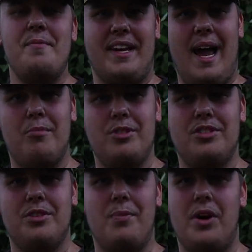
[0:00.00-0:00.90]
my
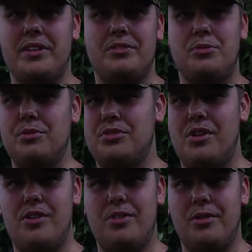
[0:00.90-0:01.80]
cameras and mics are all
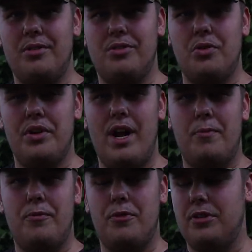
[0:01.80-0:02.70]
turned on and sorted
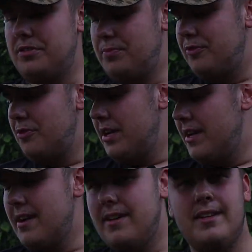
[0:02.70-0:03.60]
out before
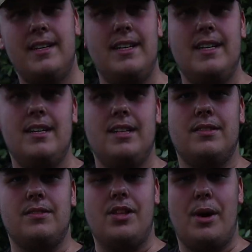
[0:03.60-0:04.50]
I
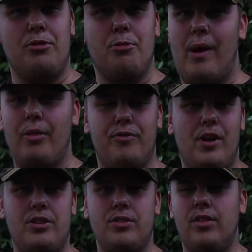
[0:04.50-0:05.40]
tell you about the
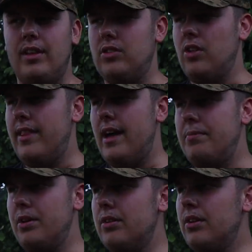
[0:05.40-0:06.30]
fish and things like
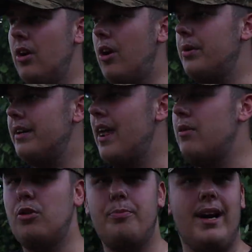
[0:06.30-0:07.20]
that. But no, I'm going to get
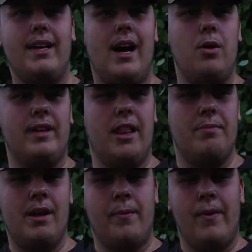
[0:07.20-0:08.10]
the rod back out, get the
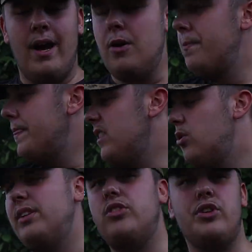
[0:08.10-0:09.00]
bait boat out,
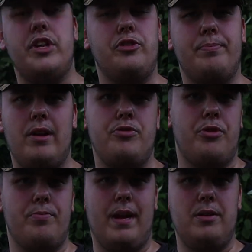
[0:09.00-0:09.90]
do need to change the battery
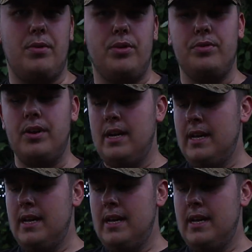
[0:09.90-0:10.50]
on the bait boat.